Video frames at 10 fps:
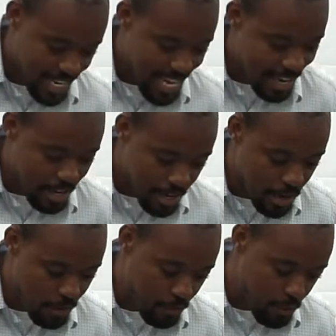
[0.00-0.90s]
that none
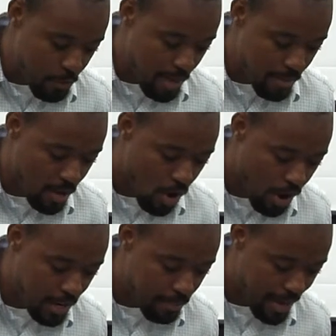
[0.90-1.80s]
of you may be
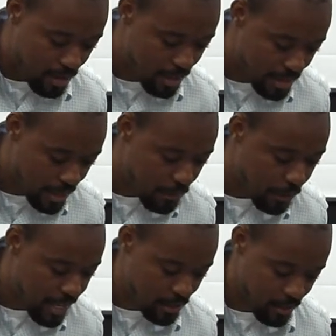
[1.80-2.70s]
hardened by the
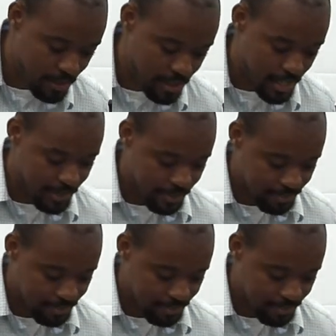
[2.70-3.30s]
deceitfulness of sin.